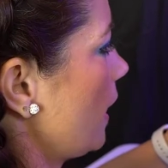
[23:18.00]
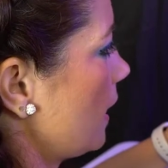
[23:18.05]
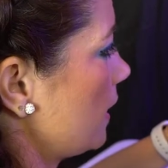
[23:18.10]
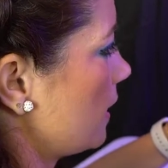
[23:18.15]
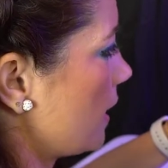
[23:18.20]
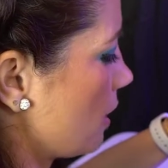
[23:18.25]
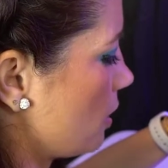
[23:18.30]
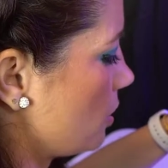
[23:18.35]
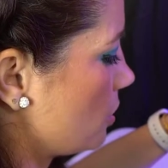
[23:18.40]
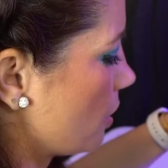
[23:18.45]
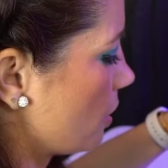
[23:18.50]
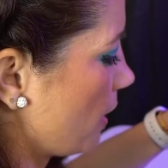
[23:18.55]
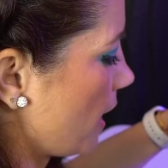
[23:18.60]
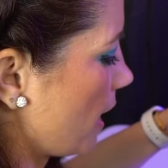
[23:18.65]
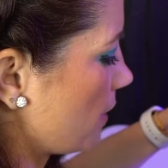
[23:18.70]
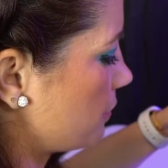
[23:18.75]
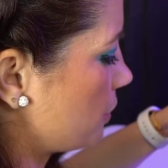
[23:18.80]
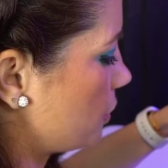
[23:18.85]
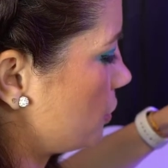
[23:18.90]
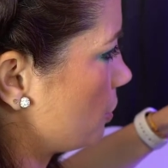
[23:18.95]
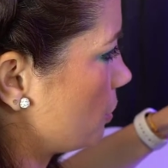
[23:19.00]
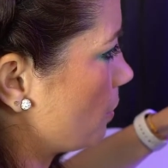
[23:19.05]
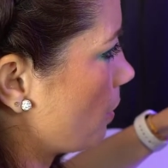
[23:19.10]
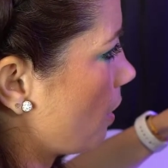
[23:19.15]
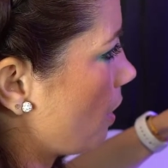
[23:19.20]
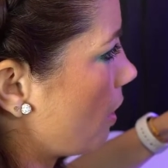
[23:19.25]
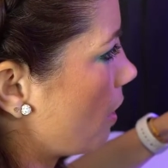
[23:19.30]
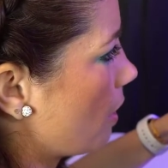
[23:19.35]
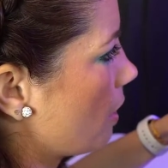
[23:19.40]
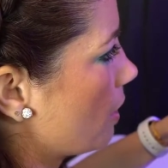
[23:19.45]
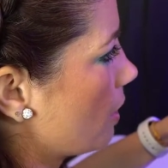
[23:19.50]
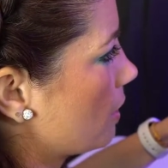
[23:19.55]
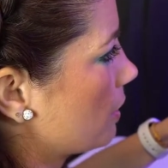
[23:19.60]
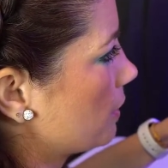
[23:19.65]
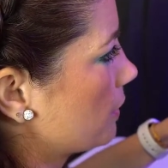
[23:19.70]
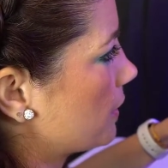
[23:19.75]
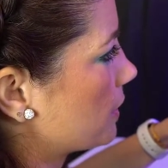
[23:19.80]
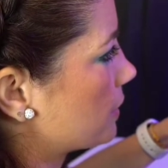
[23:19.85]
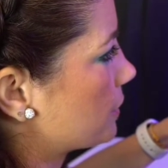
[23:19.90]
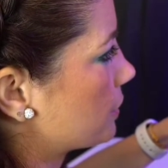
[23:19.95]
Now you don't have to do
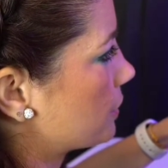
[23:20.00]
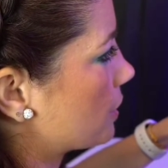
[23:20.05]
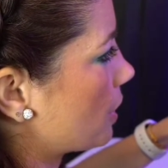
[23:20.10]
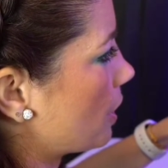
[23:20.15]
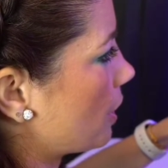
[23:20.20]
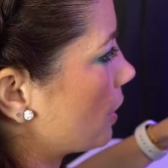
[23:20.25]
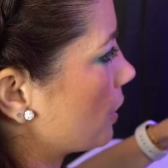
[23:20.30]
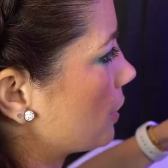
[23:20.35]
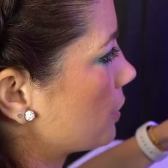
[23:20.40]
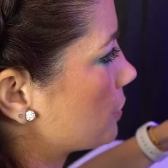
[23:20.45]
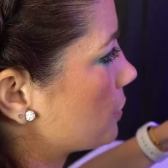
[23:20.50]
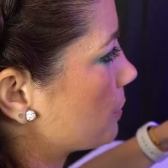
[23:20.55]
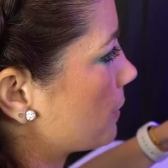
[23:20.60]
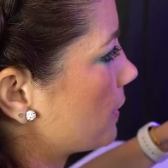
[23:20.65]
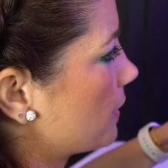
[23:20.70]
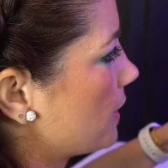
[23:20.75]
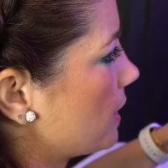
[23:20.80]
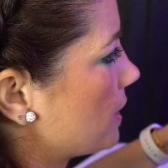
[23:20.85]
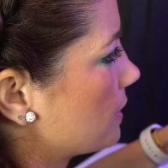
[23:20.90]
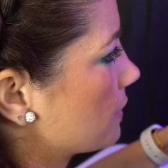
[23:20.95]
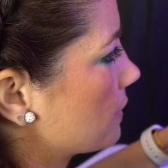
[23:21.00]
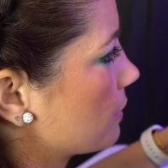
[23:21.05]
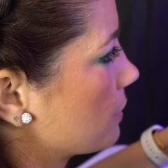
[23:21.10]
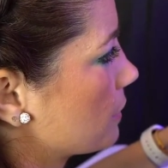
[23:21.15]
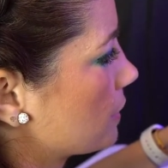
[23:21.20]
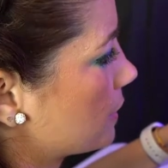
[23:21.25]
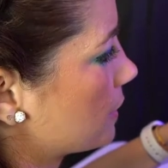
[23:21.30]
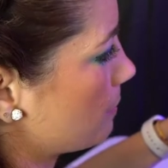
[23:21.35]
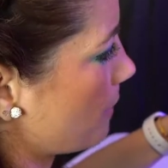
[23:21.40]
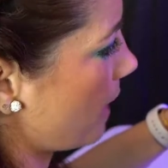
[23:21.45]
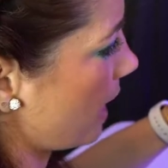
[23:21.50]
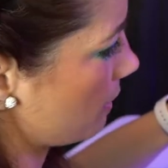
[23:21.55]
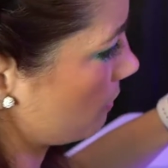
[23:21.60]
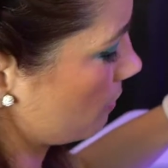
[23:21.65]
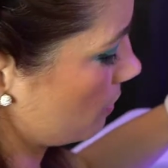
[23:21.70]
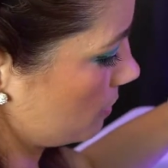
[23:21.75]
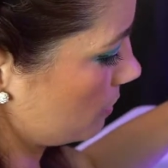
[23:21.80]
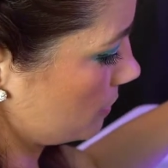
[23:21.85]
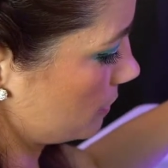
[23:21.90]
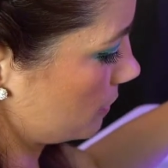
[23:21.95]
all the stars with these little
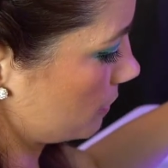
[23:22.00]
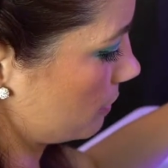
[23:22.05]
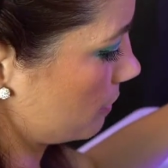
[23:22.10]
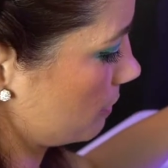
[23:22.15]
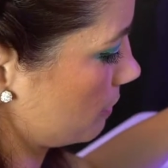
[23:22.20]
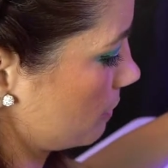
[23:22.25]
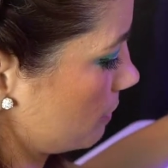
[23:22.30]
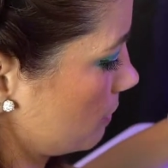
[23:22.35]
spirals.